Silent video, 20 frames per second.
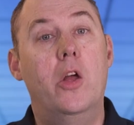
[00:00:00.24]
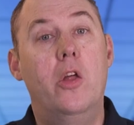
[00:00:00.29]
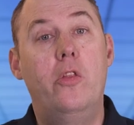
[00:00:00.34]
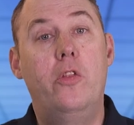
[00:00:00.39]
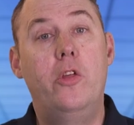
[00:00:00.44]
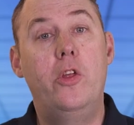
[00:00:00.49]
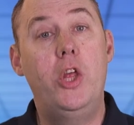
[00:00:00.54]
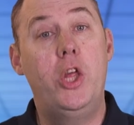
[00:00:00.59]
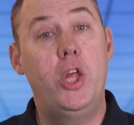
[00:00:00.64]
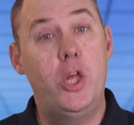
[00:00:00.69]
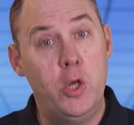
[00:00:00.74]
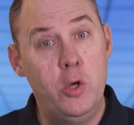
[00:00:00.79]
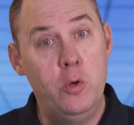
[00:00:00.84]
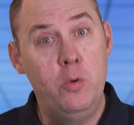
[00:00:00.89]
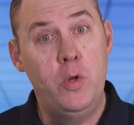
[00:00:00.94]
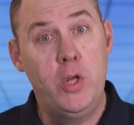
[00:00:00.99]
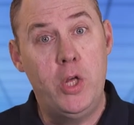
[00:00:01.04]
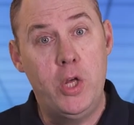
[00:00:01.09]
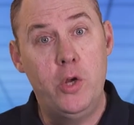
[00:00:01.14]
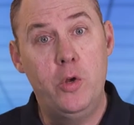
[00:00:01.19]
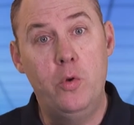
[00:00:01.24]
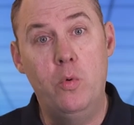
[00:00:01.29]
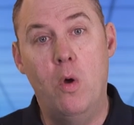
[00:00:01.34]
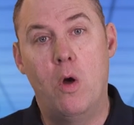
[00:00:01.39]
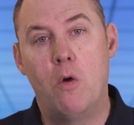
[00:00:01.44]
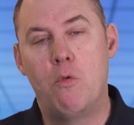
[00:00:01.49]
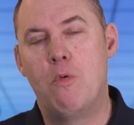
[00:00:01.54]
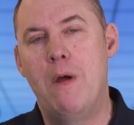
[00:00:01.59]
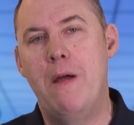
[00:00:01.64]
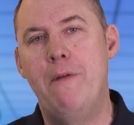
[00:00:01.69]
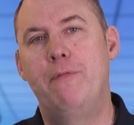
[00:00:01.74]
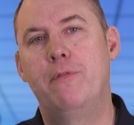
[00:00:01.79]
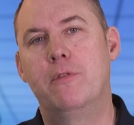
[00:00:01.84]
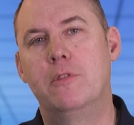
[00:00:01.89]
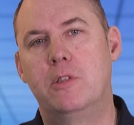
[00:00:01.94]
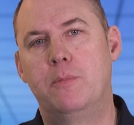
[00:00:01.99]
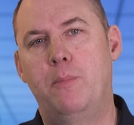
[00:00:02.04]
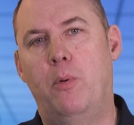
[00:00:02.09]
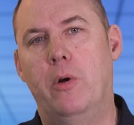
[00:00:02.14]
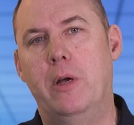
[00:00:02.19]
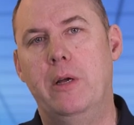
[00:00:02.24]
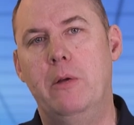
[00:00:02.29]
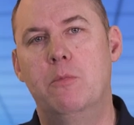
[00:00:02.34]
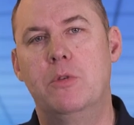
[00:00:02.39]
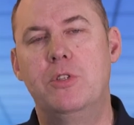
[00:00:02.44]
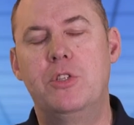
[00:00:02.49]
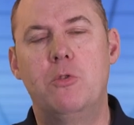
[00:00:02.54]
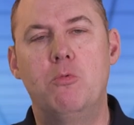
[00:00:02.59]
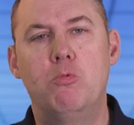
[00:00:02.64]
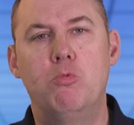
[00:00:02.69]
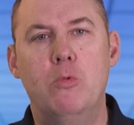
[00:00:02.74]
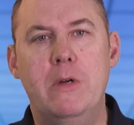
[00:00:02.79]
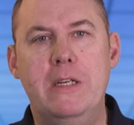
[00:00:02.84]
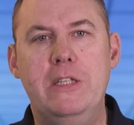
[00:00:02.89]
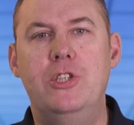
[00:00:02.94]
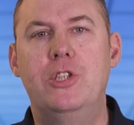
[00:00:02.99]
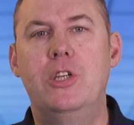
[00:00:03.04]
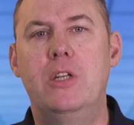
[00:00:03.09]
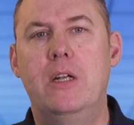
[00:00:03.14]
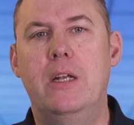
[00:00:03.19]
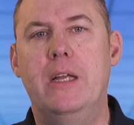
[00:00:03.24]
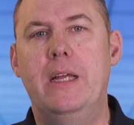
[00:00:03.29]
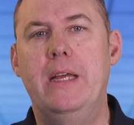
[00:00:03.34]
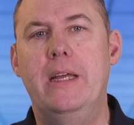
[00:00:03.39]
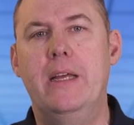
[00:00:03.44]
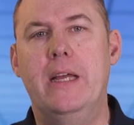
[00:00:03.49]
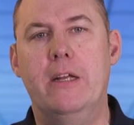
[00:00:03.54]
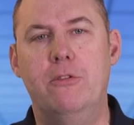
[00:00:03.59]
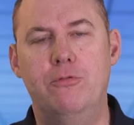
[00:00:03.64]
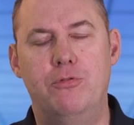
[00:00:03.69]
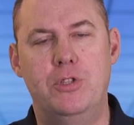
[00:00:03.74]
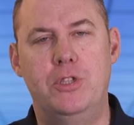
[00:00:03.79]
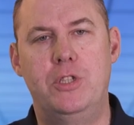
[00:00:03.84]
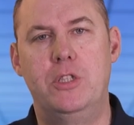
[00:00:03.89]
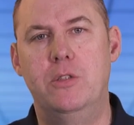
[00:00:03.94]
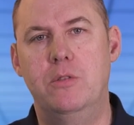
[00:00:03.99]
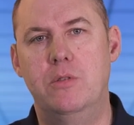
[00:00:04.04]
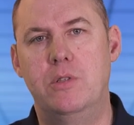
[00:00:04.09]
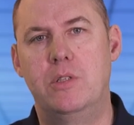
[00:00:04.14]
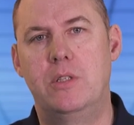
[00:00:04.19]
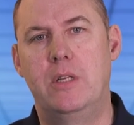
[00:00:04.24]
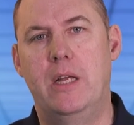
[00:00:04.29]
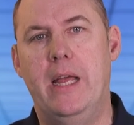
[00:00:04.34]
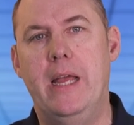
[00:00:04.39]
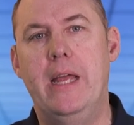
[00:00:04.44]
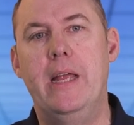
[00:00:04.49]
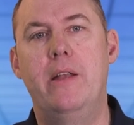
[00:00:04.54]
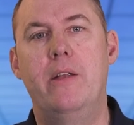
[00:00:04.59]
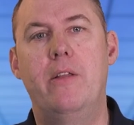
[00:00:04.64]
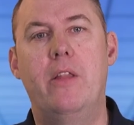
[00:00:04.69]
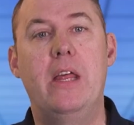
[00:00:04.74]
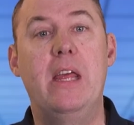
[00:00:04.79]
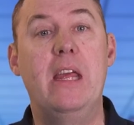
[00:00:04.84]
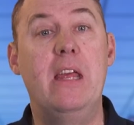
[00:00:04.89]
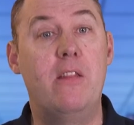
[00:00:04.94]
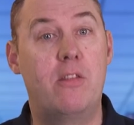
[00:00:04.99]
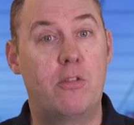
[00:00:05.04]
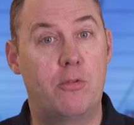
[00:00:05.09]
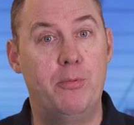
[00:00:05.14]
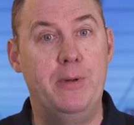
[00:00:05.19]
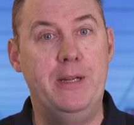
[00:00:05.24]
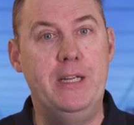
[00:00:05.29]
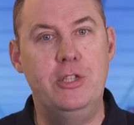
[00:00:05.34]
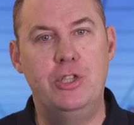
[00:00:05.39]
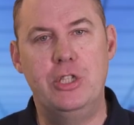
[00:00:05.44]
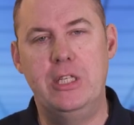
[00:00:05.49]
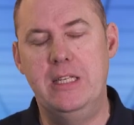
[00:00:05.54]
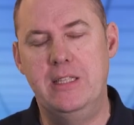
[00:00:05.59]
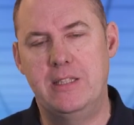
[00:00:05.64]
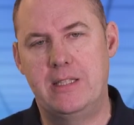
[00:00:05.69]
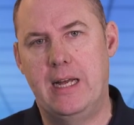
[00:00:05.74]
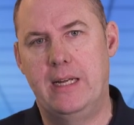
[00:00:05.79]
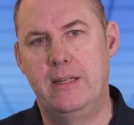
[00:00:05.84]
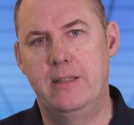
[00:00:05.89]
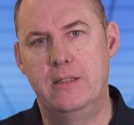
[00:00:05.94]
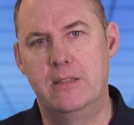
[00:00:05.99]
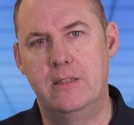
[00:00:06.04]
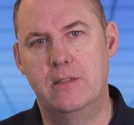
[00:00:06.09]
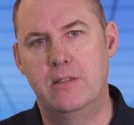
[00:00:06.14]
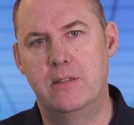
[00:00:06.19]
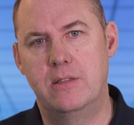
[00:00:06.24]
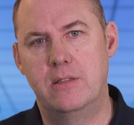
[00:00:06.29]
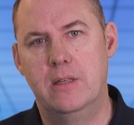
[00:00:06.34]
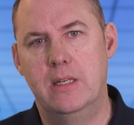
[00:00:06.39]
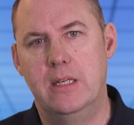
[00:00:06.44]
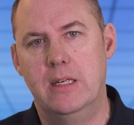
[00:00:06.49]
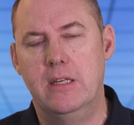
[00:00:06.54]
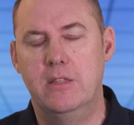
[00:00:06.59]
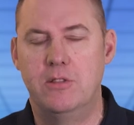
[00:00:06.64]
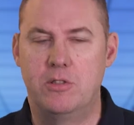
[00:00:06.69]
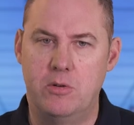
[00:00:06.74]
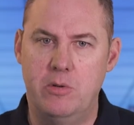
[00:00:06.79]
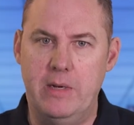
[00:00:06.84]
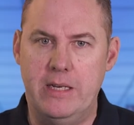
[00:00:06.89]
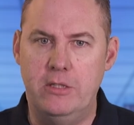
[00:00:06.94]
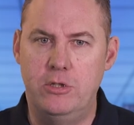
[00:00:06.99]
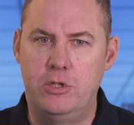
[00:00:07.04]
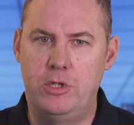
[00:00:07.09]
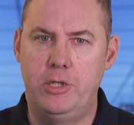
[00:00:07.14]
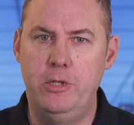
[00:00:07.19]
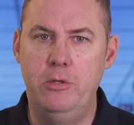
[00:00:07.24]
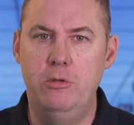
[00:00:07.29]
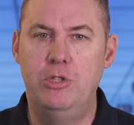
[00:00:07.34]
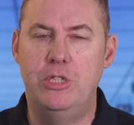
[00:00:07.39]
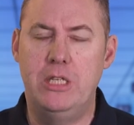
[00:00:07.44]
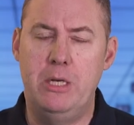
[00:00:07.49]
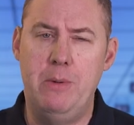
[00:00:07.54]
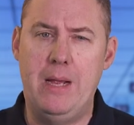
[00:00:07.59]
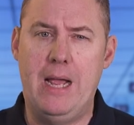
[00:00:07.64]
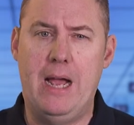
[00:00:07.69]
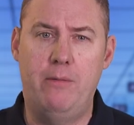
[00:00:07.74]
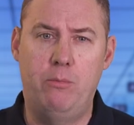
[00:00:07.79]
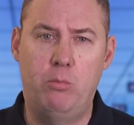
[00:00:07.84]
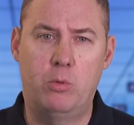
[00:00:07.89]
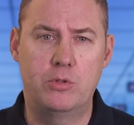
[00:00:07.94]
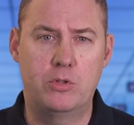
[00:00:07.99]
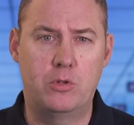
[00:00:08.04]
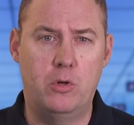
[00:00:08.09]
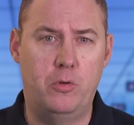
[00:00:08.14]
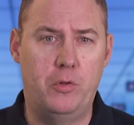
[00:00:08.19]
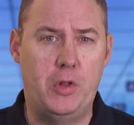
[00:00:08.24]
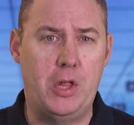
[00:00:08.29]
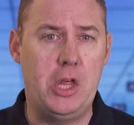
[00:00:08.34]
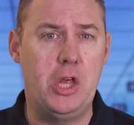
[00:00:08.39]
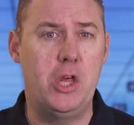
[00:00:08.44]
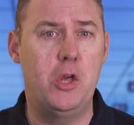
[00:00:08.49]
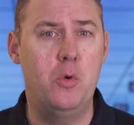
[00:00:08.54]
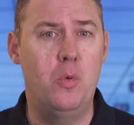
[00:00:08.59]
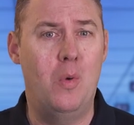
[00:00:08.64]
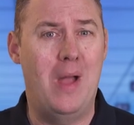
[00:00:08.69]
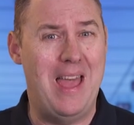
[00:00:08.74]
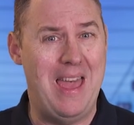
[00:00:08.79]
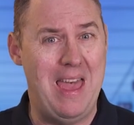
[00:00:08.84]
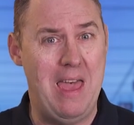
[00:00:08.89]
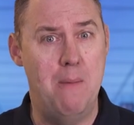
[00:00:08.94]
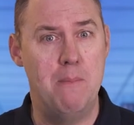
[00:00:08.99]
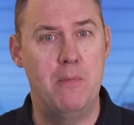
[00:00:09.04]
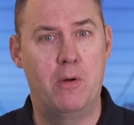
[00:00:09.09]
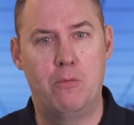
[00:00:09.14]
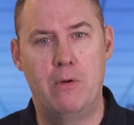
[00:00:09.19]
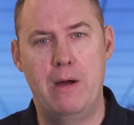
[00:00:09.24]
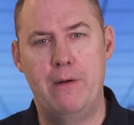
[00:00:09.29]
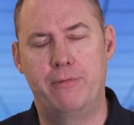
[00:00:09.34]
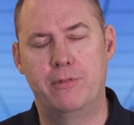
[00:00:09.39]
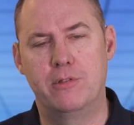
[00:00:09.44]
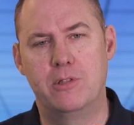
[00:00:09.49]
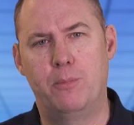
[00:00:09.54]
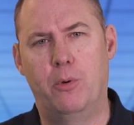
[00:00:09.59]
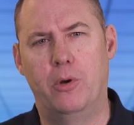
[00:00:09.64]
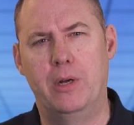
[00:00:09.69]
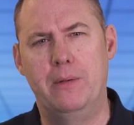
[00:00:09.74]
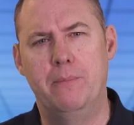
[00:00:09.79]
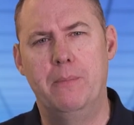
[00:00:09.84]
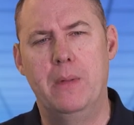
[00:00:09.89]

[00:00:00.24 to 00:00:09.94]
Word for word: The UU reference point was originally introduced in the 3G standards. So in 2G, we had what's called the UM reference point.